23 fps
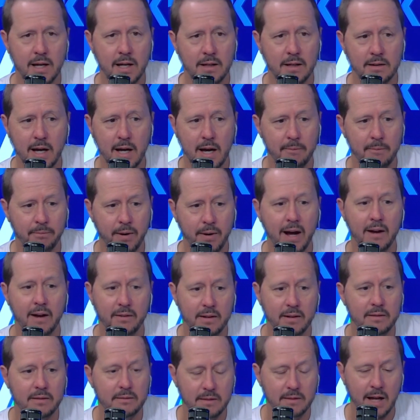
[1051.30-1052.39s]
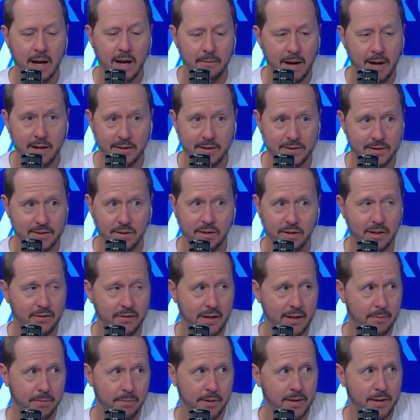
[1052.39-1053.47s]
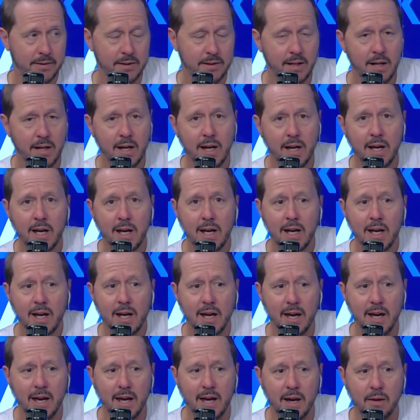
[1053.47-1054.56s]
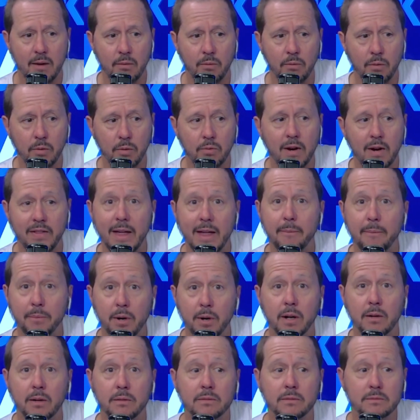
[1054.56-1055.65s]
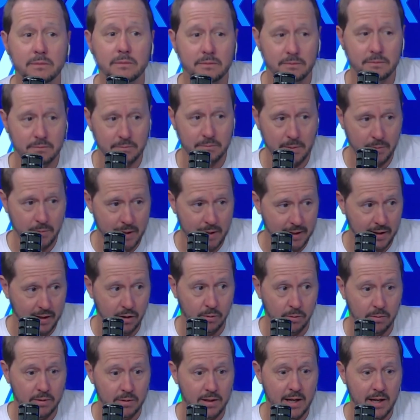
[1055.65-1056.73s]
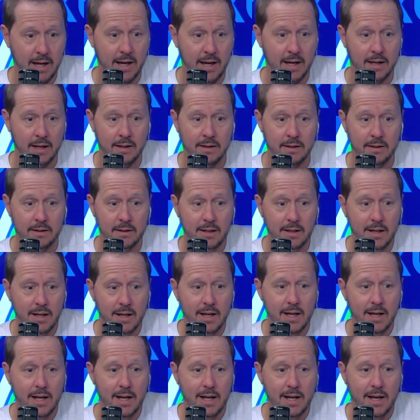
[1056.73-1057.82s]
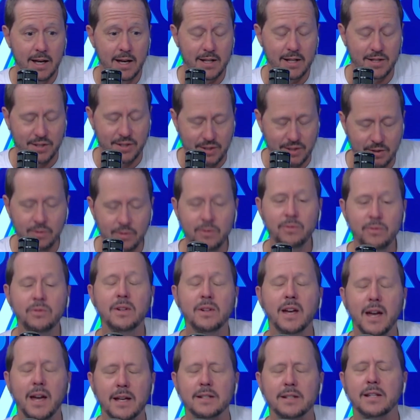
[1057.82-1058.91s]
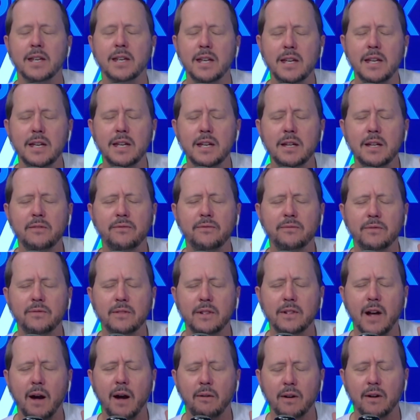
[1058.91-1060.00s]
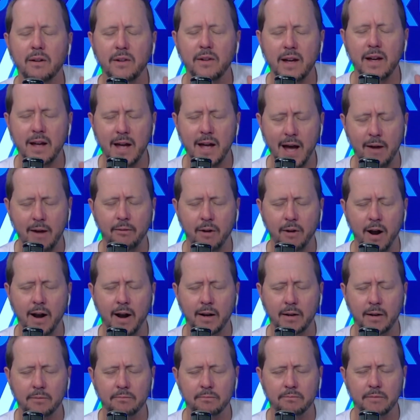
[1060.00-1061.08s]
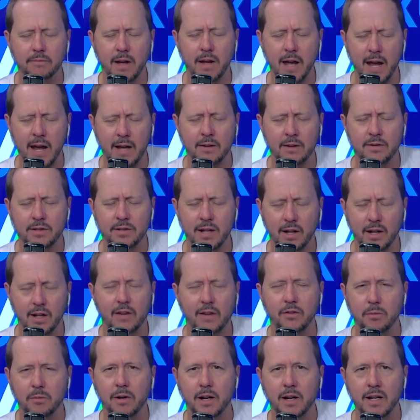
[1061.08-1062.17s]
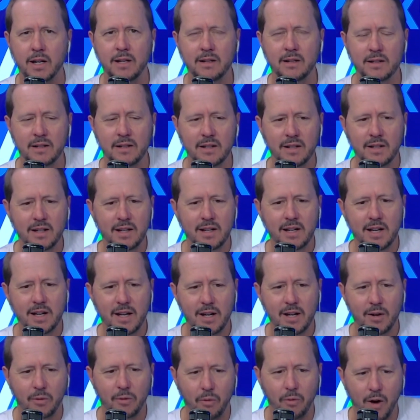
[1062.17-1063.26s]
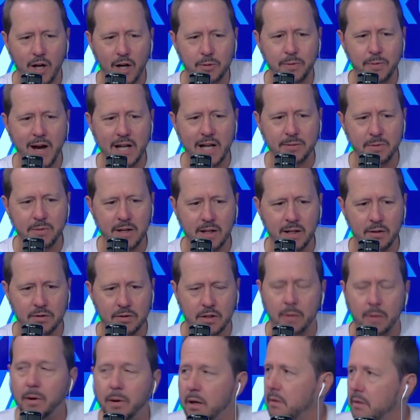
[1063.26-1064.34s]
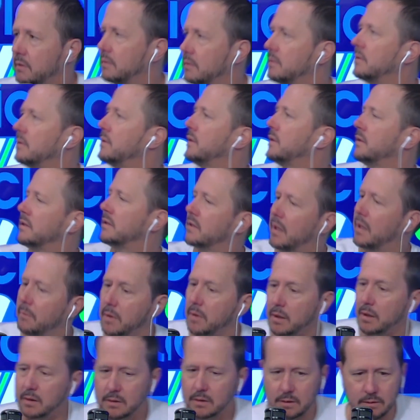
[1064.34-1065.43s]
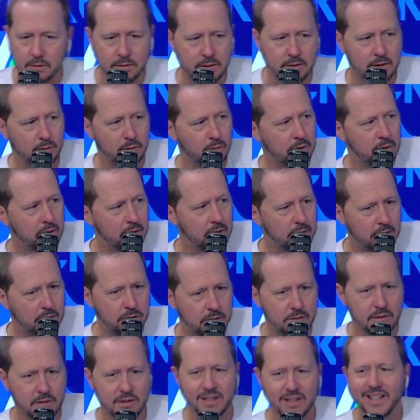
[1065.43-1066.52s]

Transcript: And I'm proud of it. I still love that place. And we read that book by Brad Gilbert. And as soon as he got rid of Roddick, Andrew said, "I love you, buddy." Walks past me and goes, "Come here." I'm like, "Oh, shit, what'd I do?"